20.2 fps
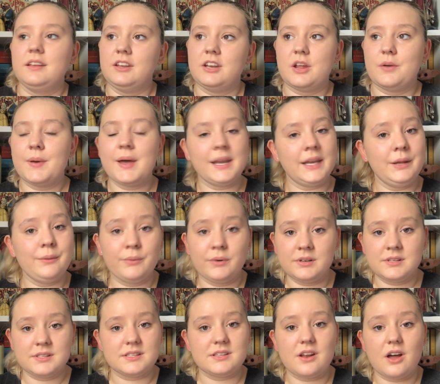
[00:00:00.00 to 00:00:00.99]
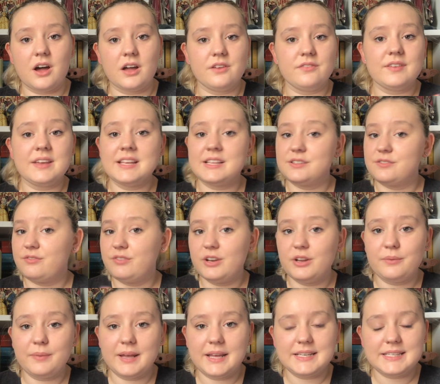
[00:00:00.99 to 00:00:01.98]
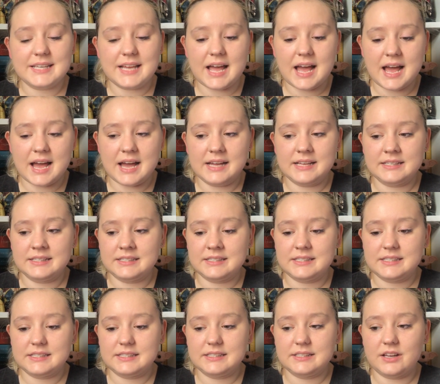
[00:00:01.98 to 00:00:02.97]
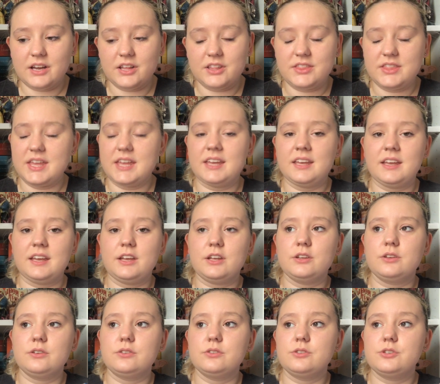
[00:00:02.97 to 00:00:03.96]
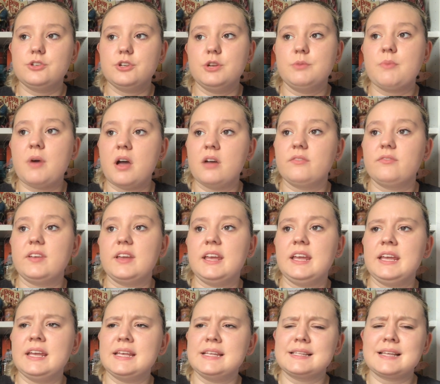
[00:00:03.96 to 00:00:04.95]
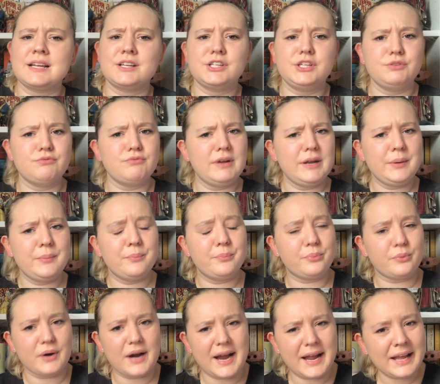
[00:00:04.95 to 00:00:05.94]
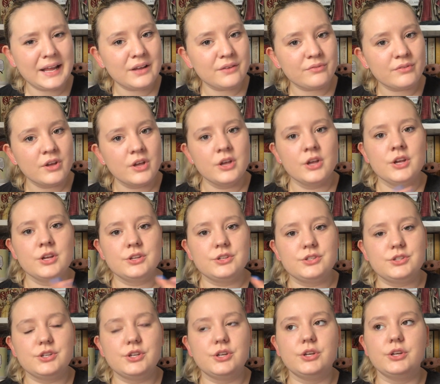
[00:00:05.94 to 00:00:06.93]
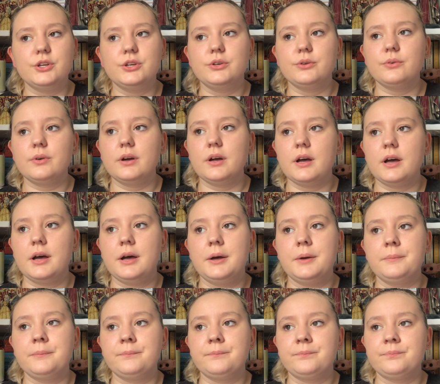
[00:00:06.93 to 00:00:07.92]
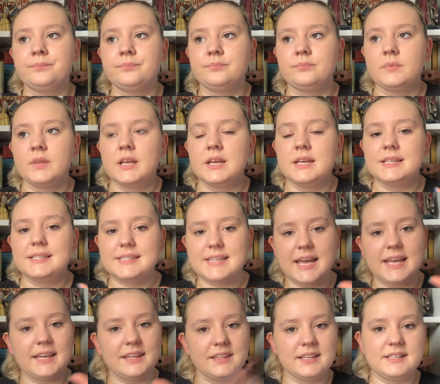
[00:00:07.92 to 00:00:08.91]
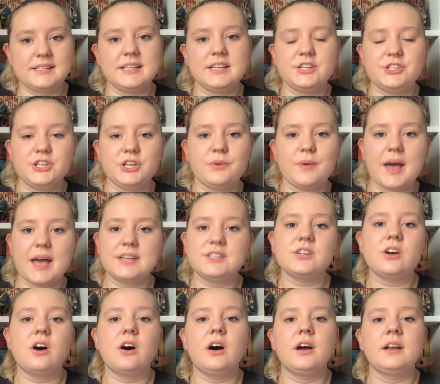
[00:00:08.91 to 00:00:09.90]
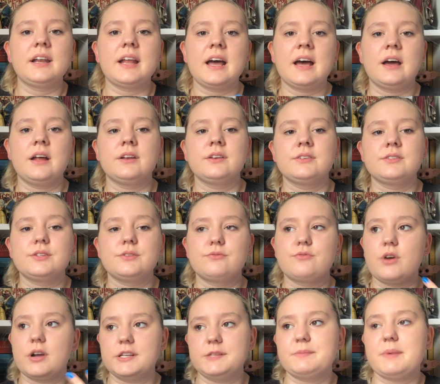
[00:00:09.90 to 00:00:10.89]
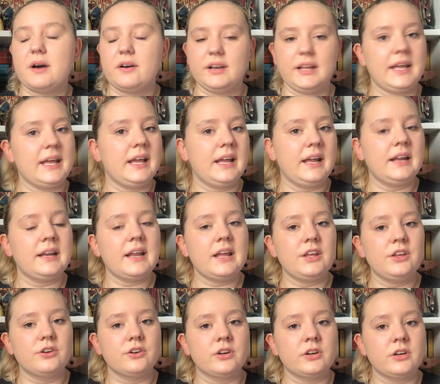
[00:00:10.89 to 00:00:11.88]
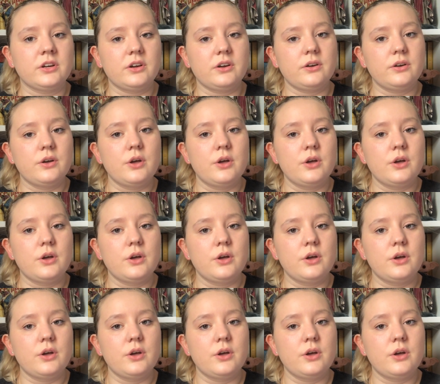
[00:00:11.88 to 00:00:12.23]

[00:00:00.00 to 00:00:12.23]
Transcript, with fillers: you know anyone's life it's fluid and i think julie murphy is actually really brave to um, take this issue head on and write about it in a young